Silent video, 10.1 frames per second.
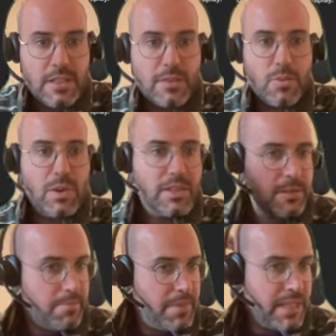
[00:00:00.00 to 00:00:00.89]
So what
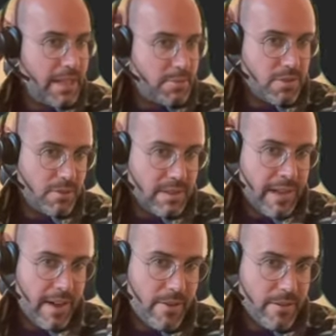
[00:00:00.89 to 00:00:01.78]
the mean absolute
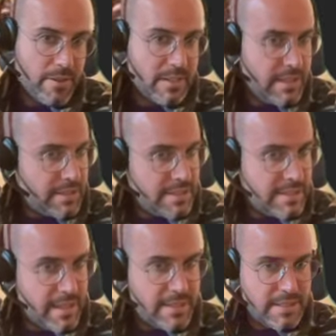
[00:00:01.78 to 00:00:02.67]
error
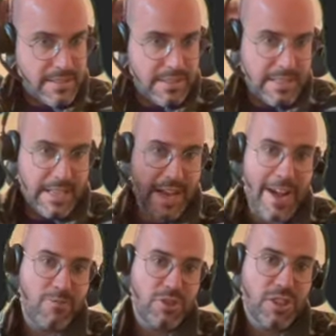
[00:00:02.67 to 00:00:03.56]
says is the
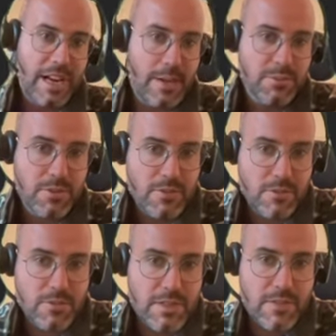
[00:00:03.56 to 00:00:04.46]
average
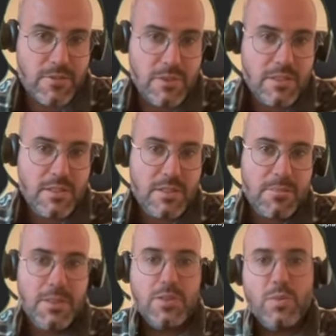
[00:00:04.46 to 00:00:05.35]
absolute difference
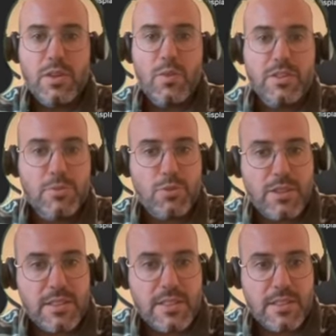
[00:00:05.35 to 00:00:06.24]
between what you
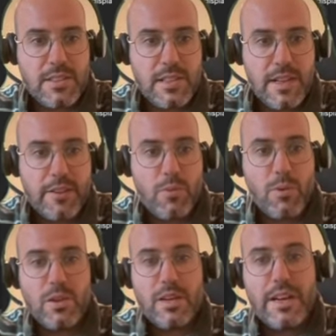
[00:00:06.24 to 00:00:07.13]
predicted and
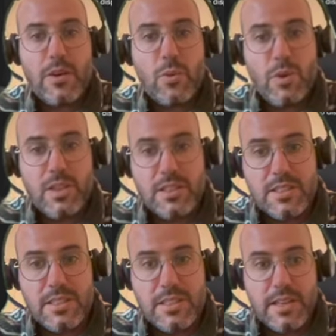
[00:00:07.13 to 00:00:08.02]
what
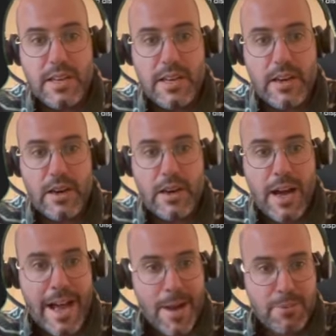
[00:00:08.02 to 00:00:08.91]
really
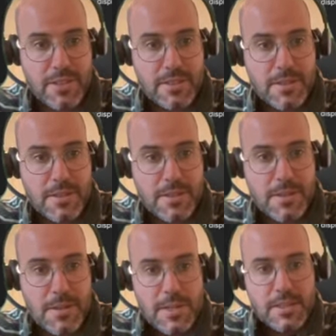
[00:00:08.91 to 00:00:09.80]
happened.
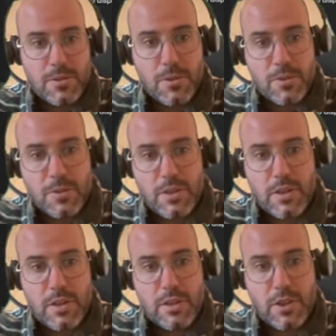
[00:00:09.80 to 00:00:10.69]
So
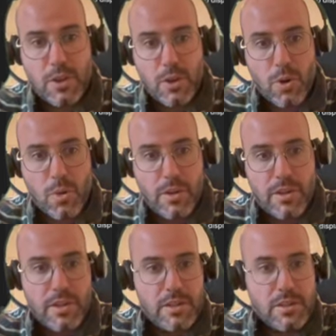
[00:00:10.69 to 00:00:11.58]
the lower,
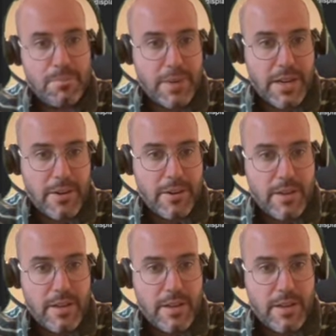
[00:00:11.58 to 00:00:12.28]
the better.